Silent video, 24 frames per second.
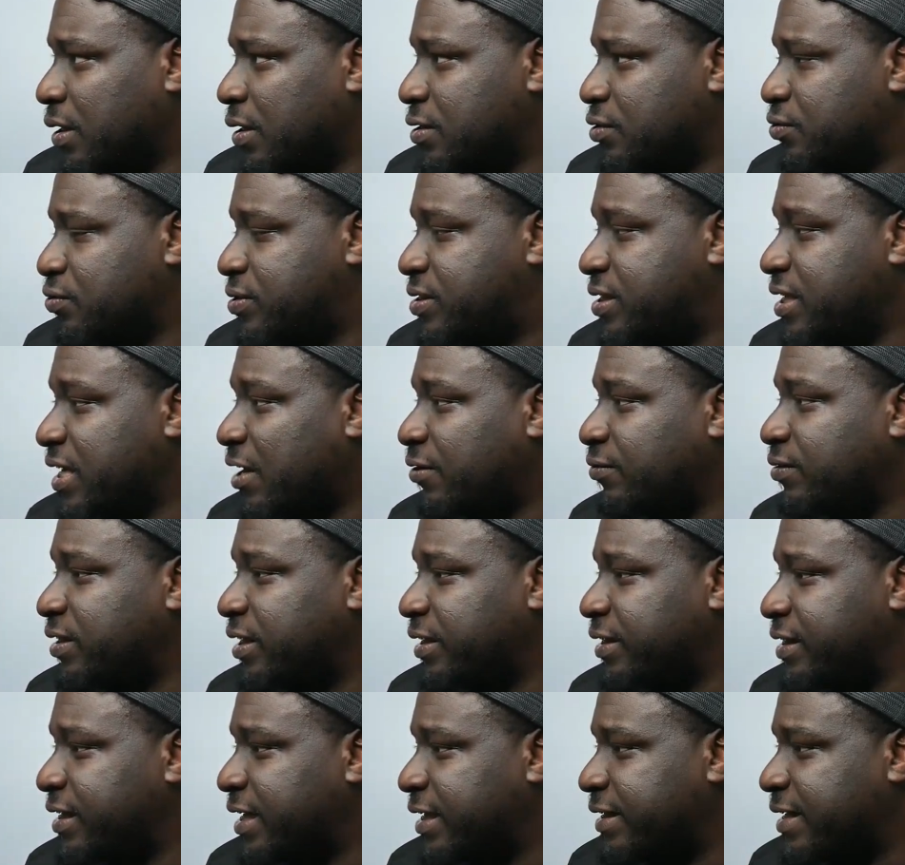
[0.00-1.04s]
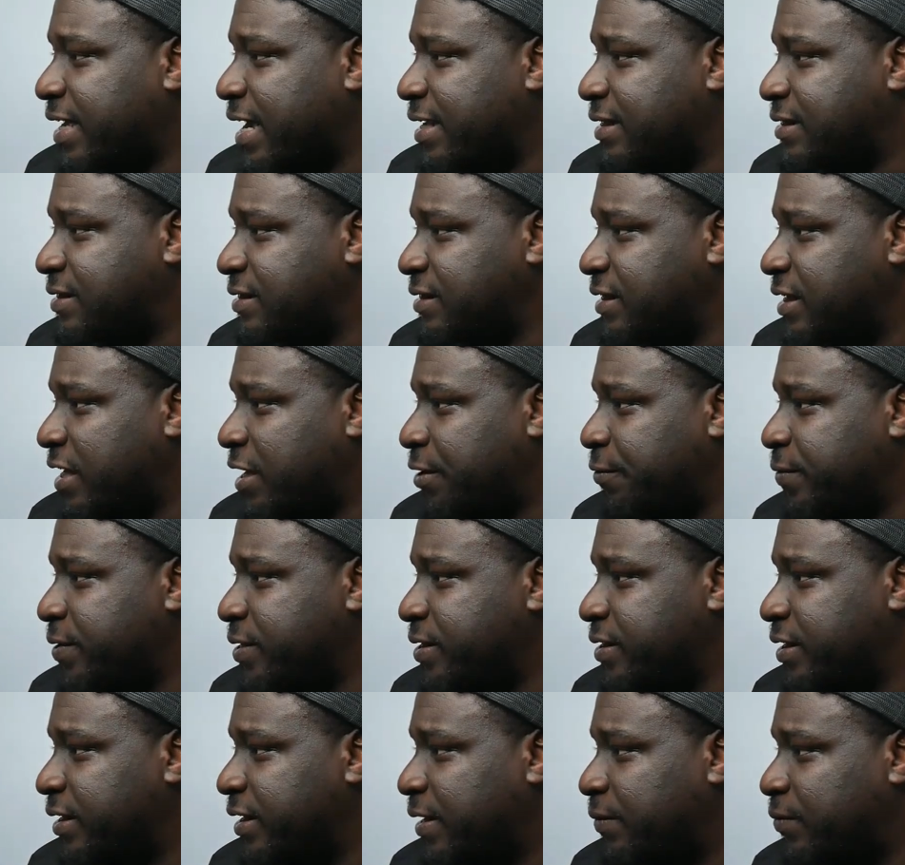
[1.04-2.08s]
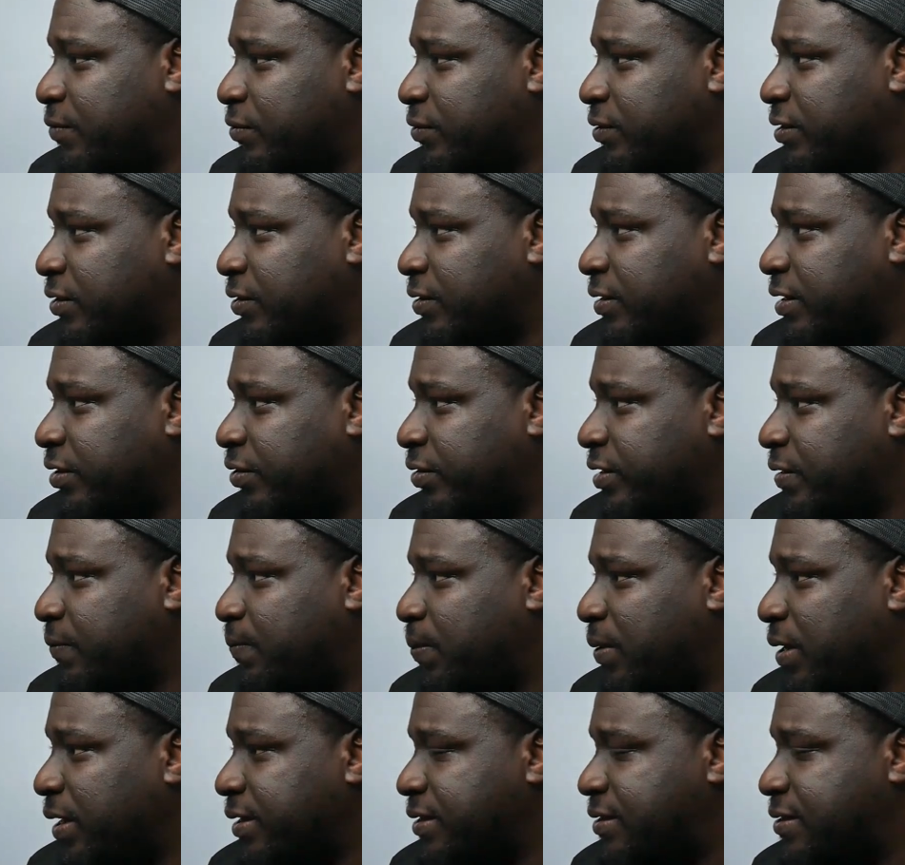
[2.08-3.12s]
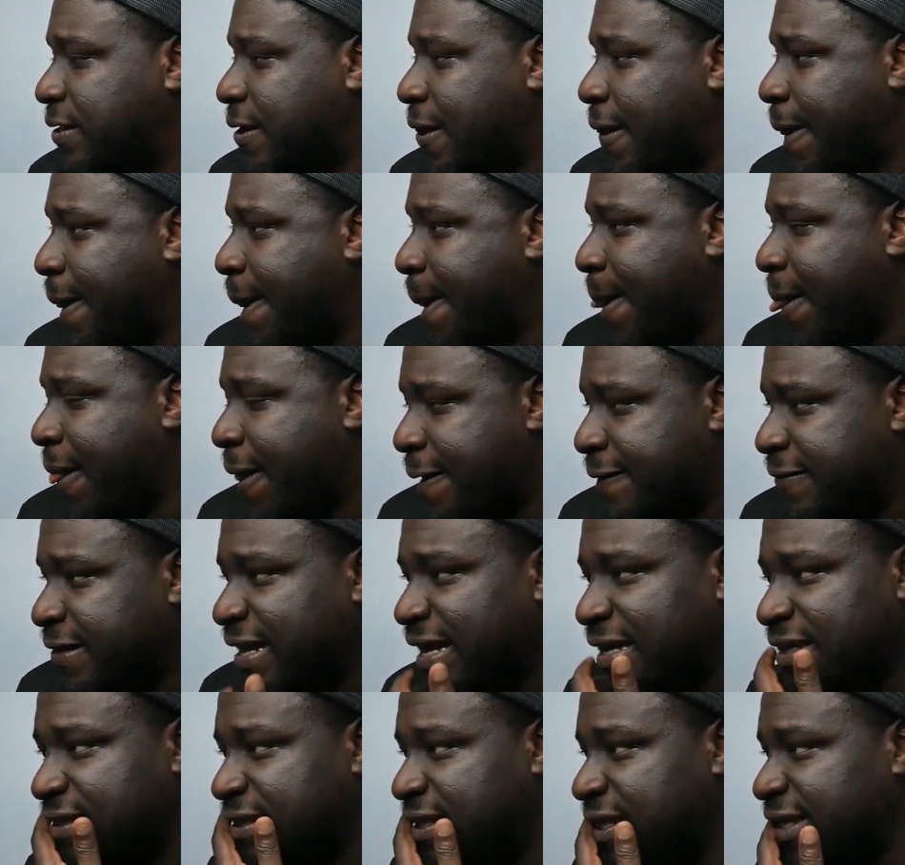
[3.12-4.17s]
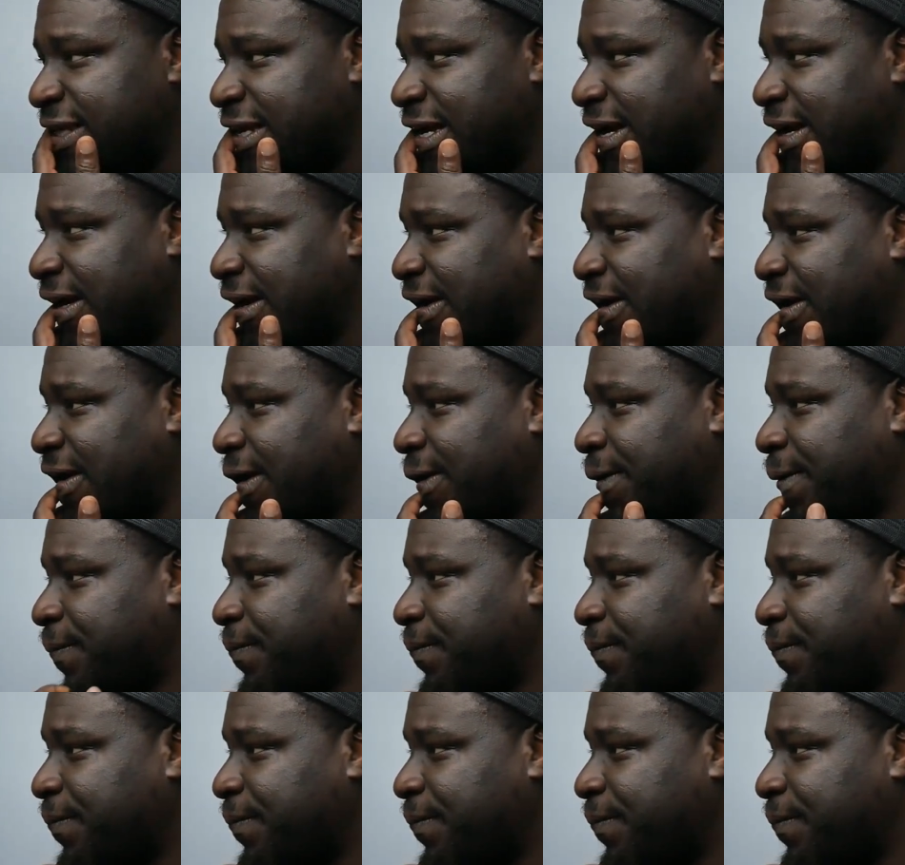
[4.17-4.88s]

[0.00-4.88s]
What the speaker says: So see how they are dicing and arranging them on the plate. Nicely done.